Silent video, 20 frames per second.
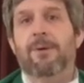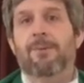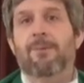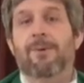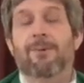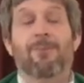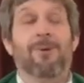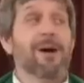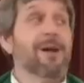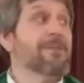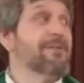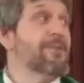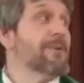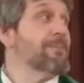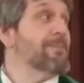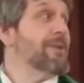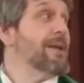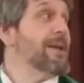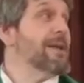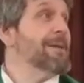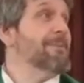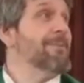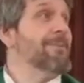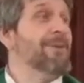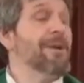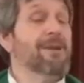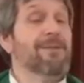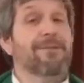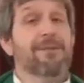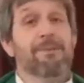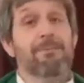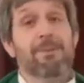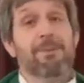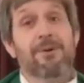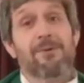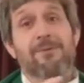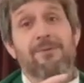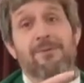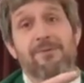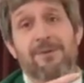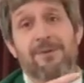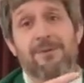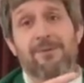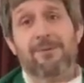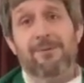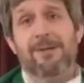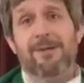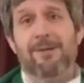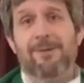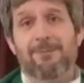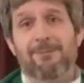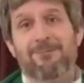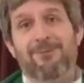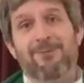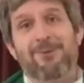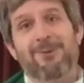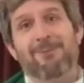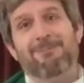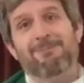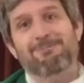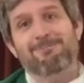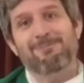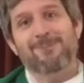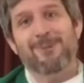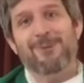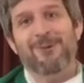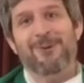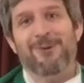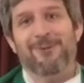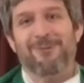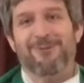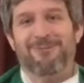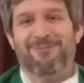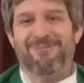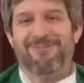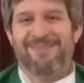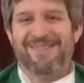what winds up taking place, and the bird just hit the window, so who knows?